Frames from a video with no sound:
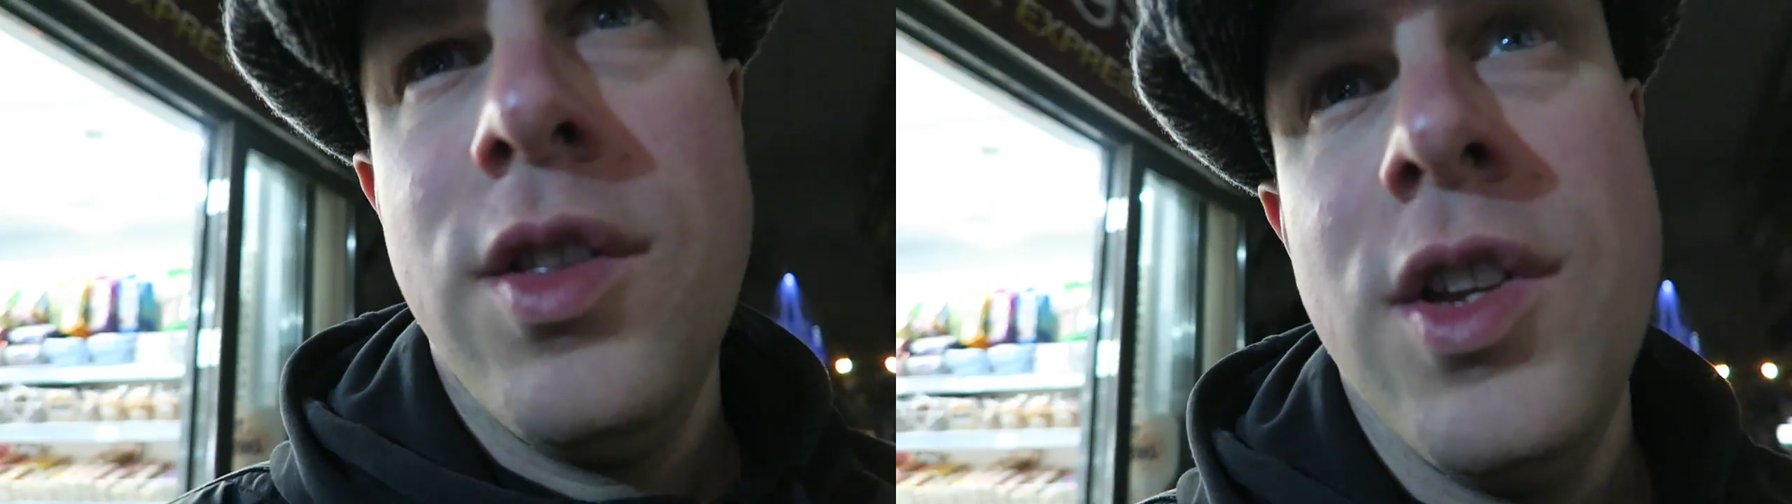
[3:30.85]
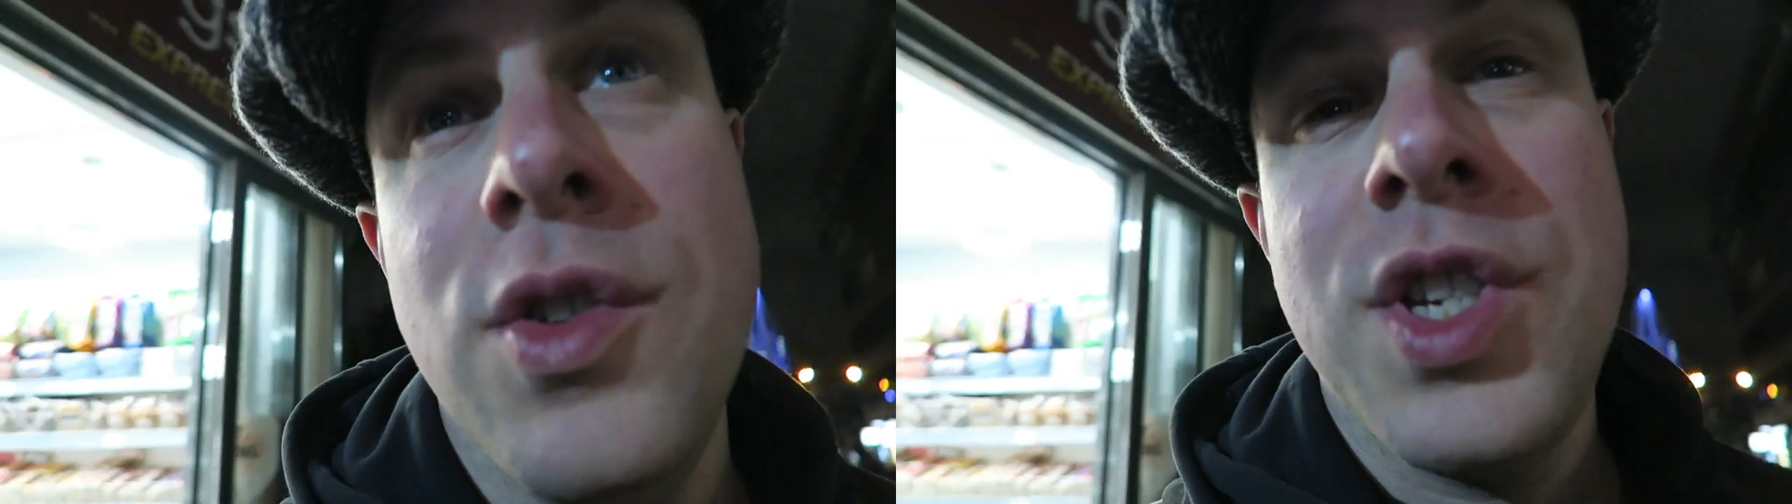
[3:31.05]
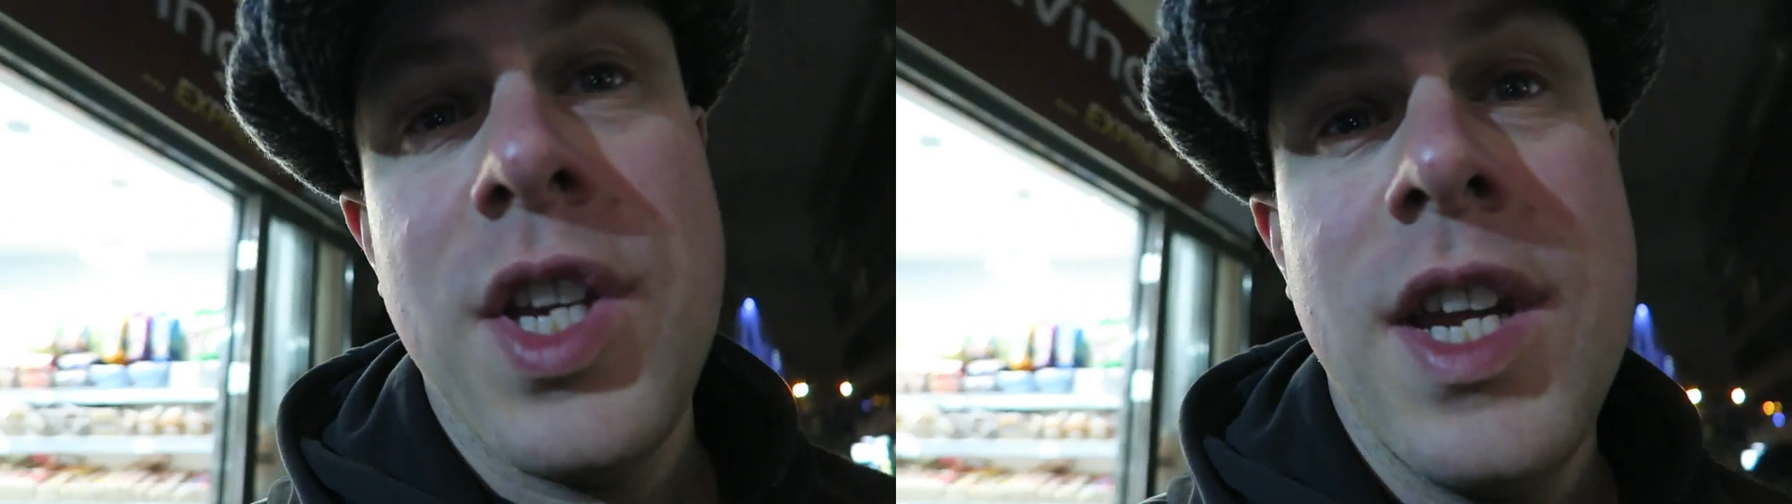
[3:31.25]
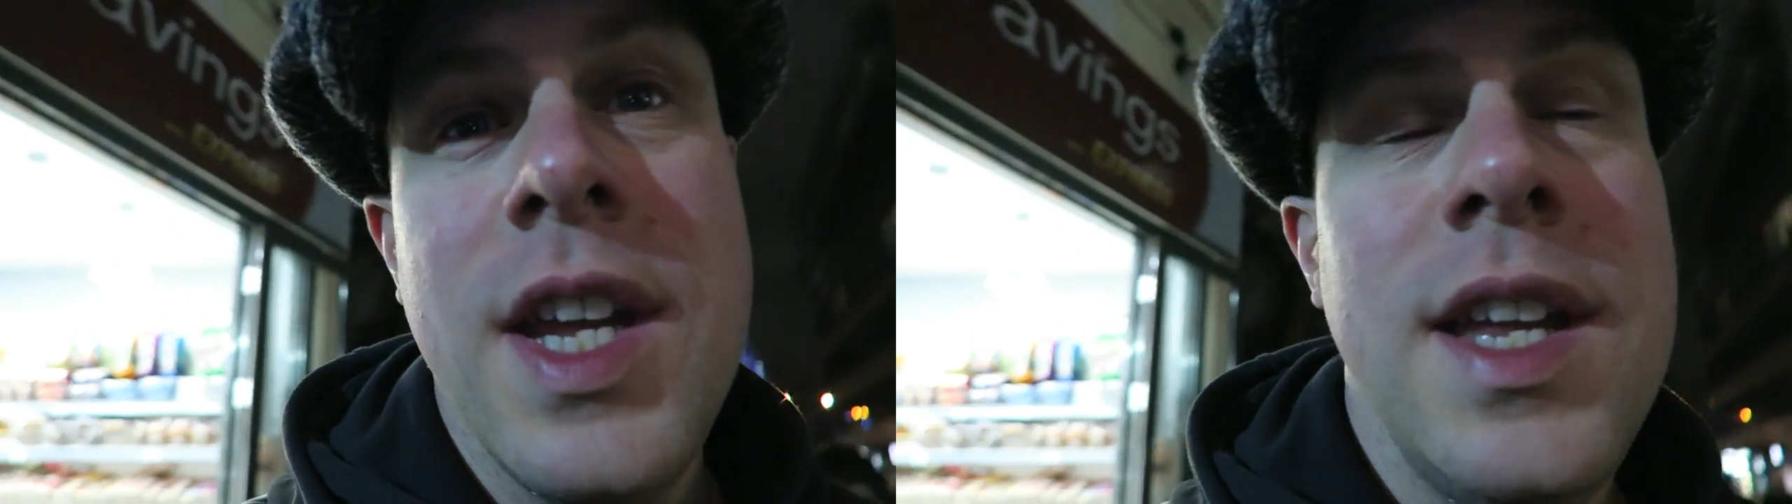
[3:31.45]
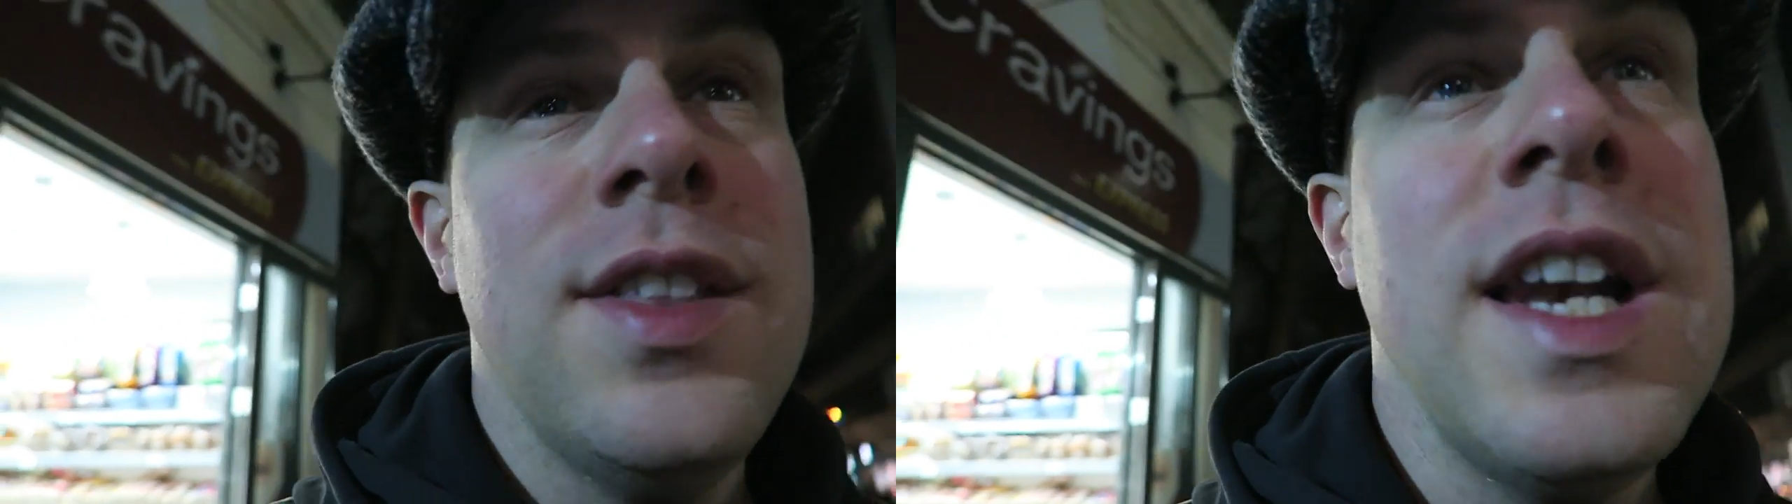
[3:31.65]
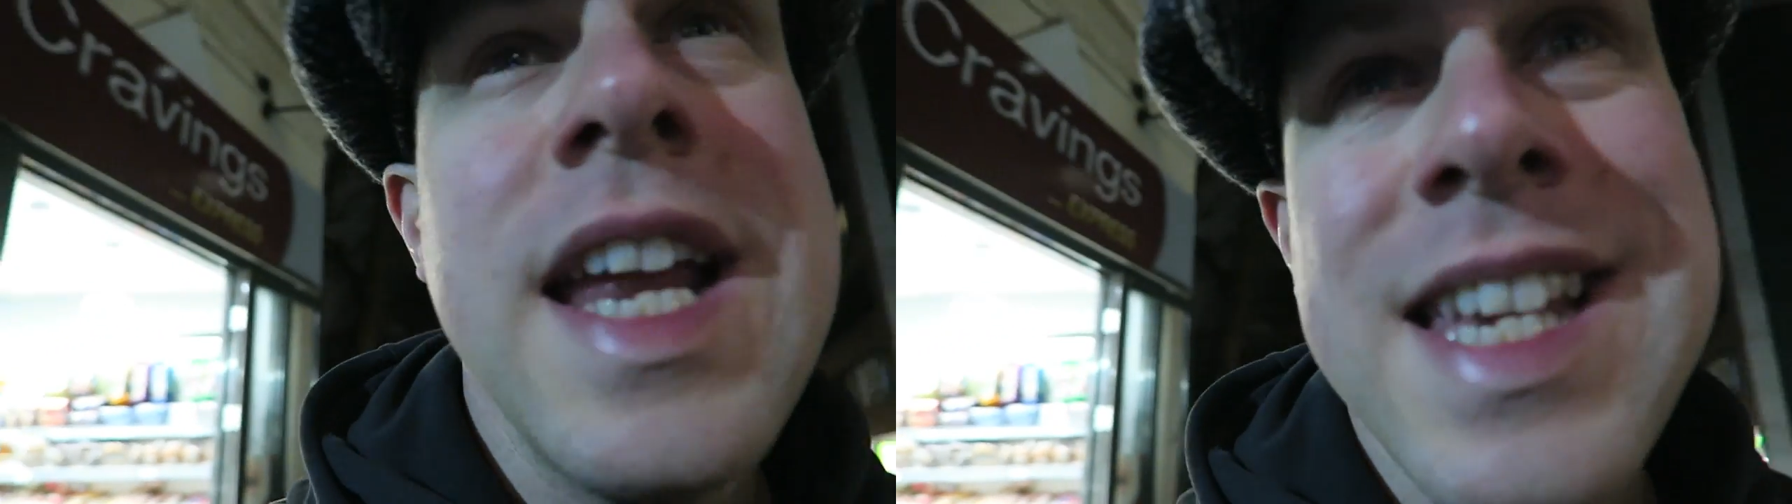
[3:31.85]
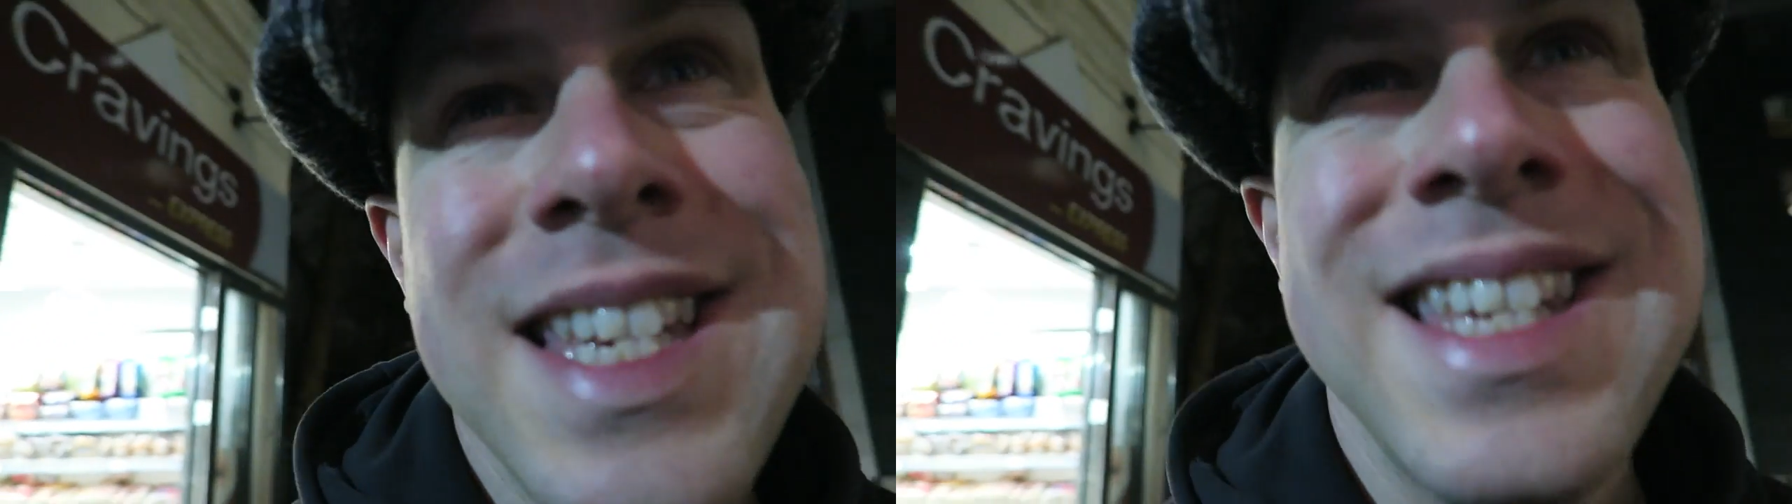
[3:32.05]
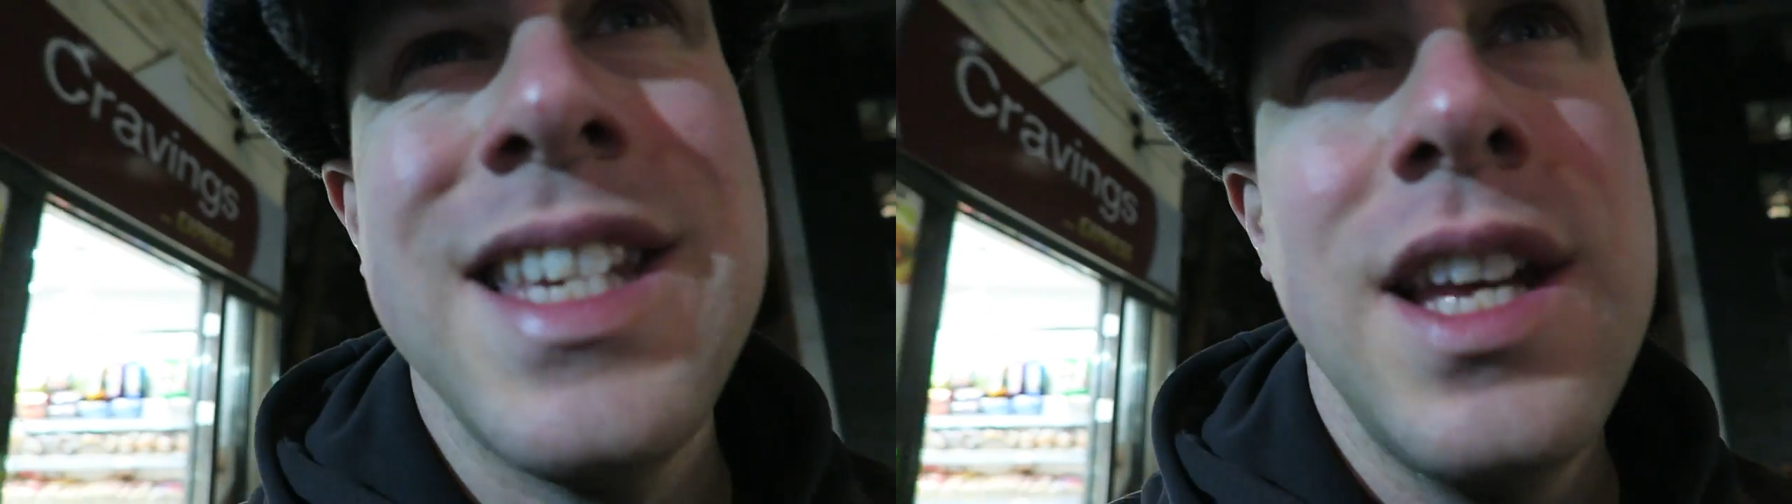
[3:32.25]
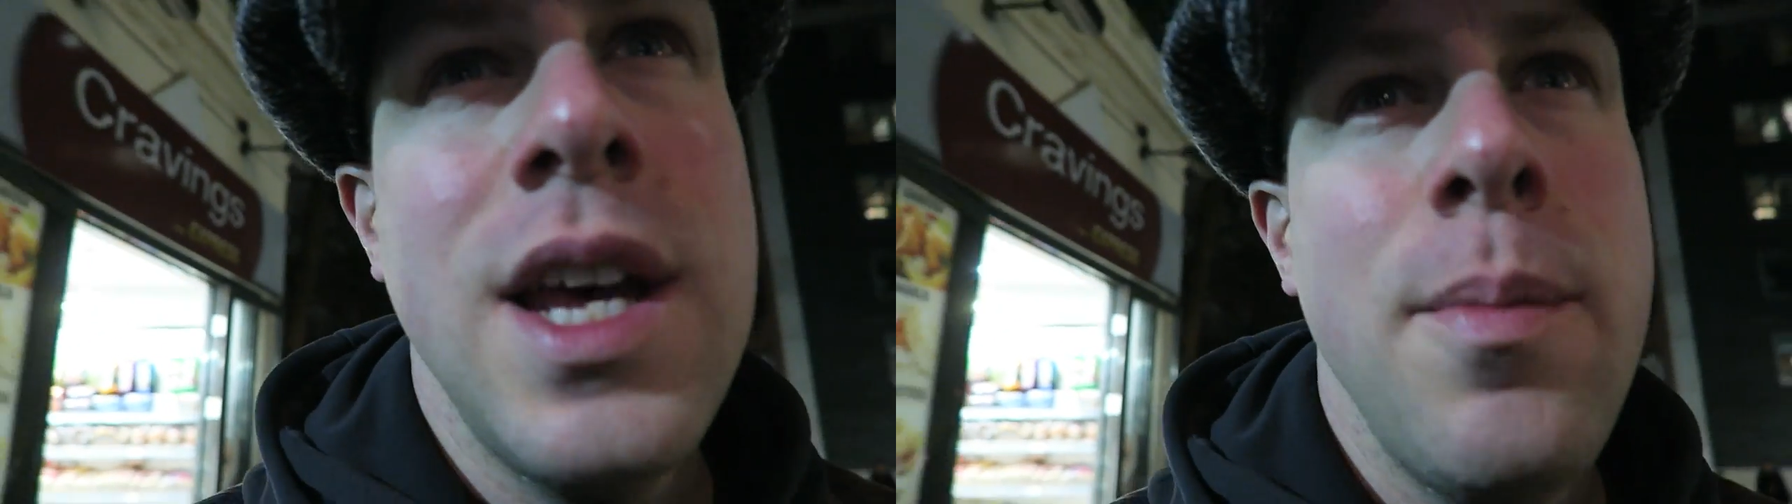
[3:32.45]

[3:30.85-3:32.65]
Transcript: that you see, the lists